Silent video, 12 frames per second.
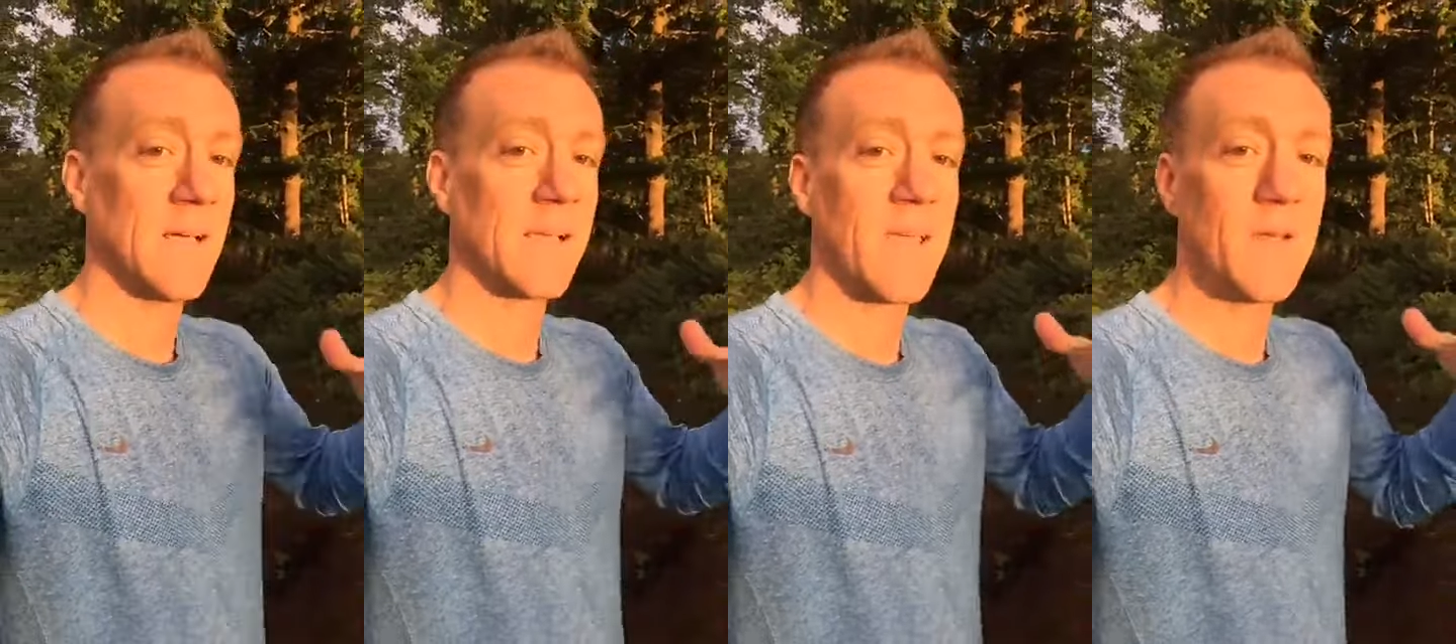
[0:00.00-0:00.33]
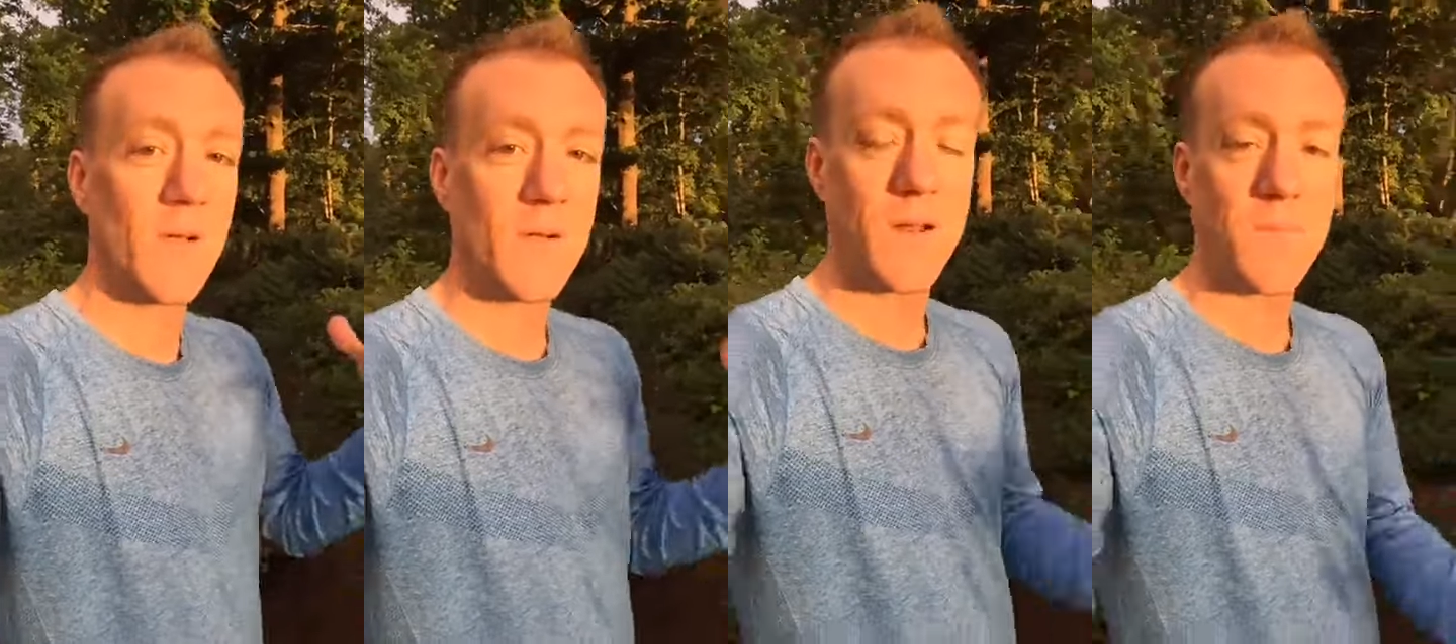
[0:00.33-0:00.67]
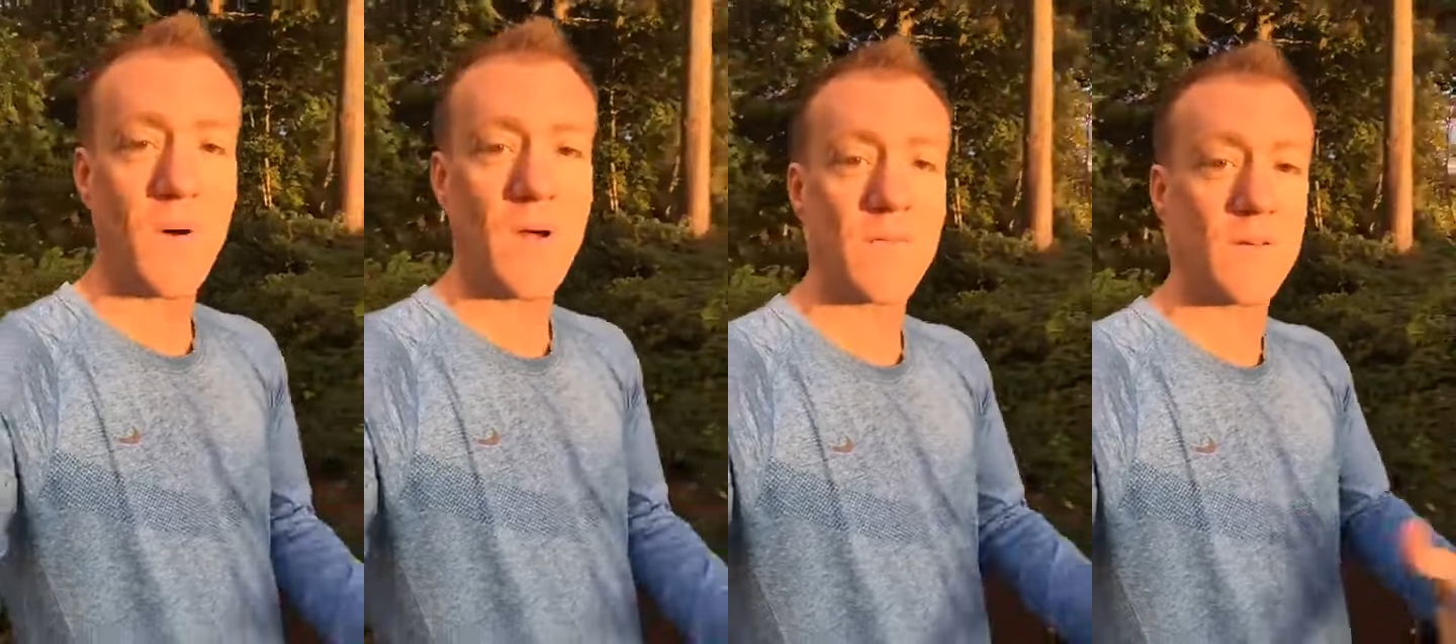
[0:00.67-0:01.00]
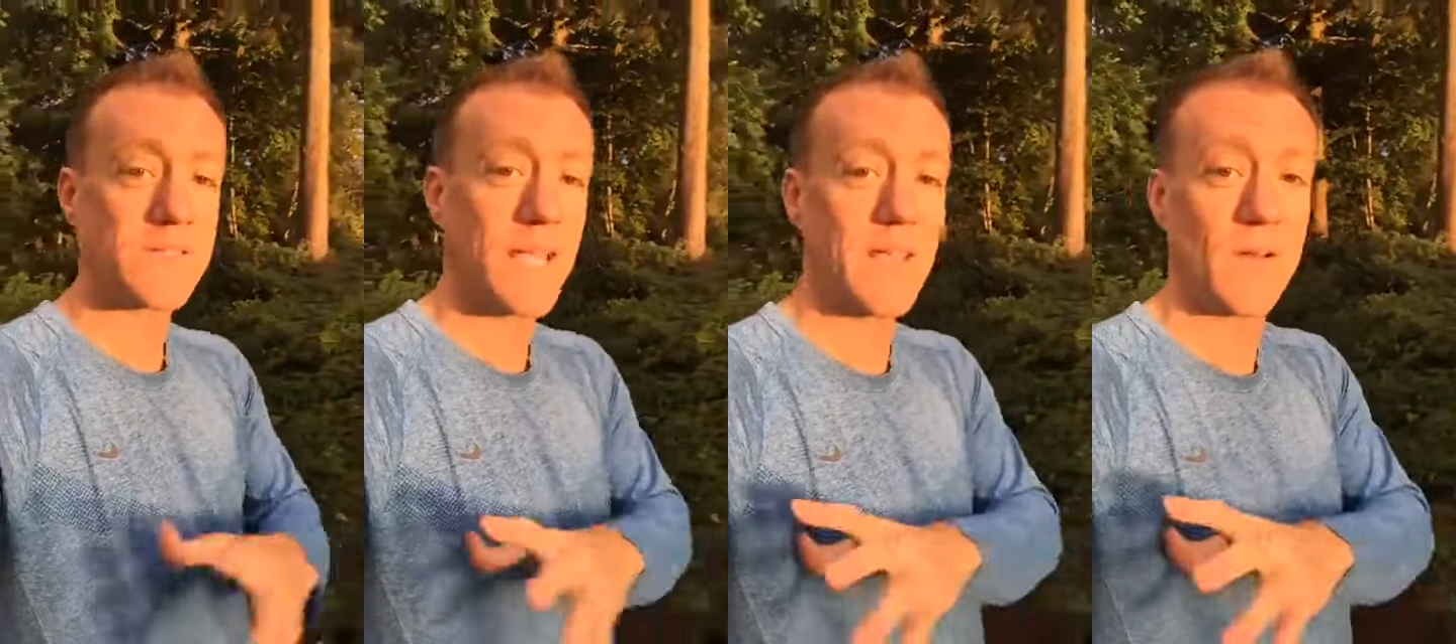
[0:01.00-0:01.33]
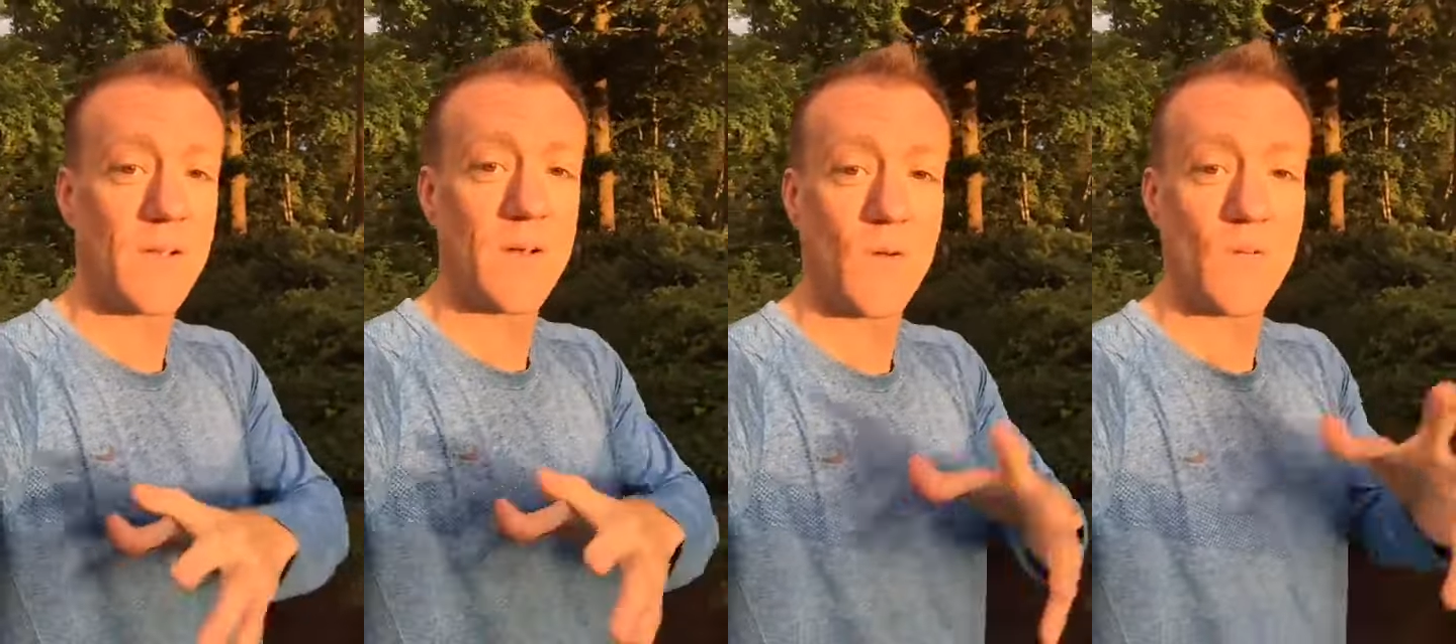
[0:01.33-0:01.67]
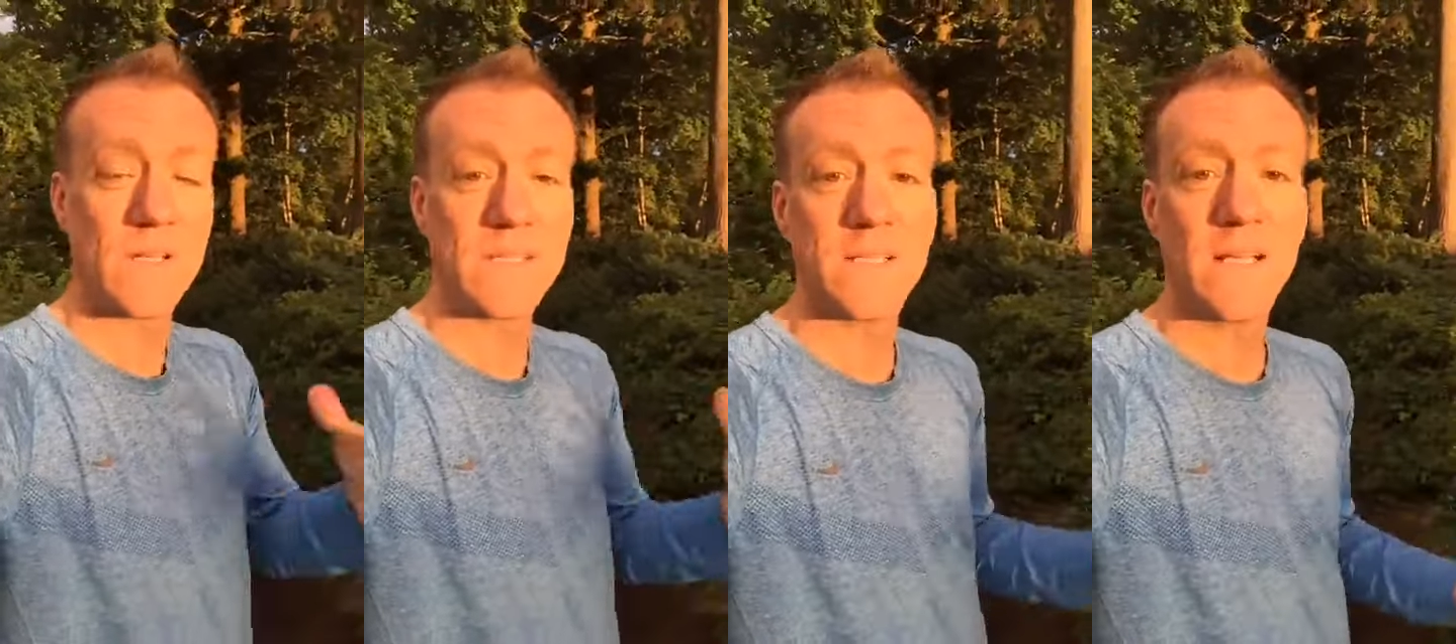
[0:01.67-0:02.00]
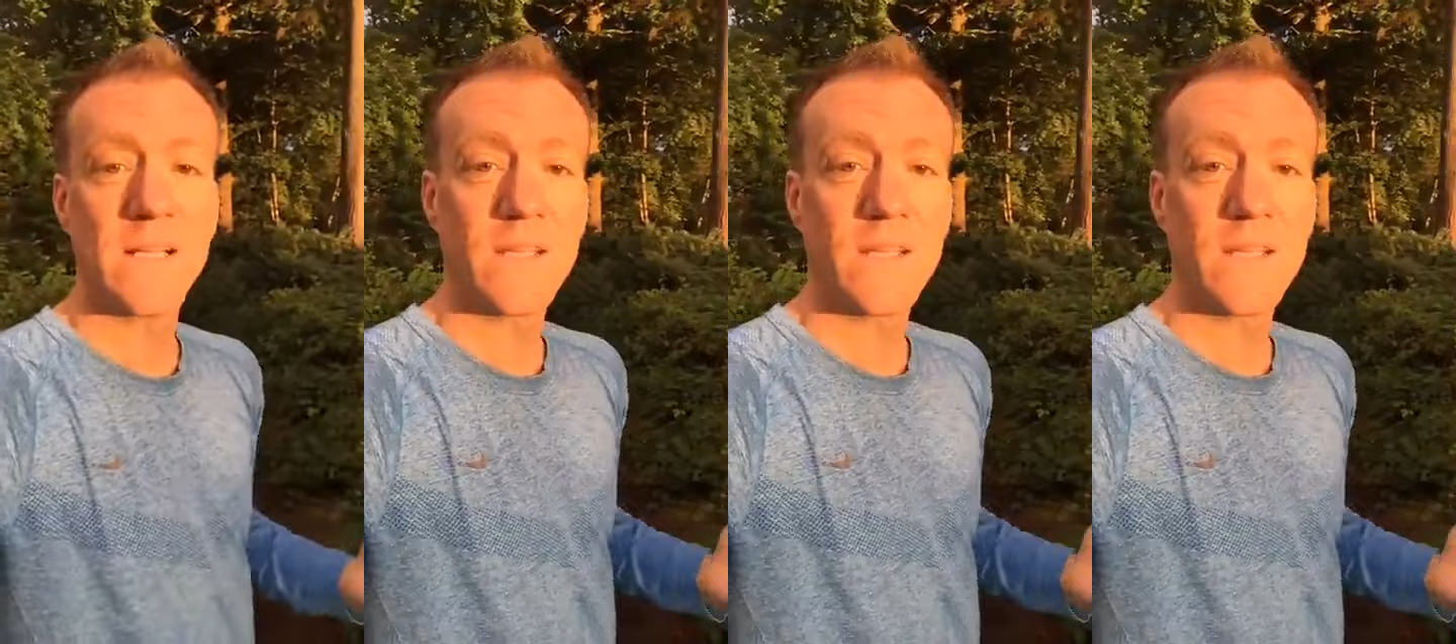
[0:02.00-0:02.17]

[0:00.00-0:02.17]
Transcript: get you looking at mindfulness, get you looking at all these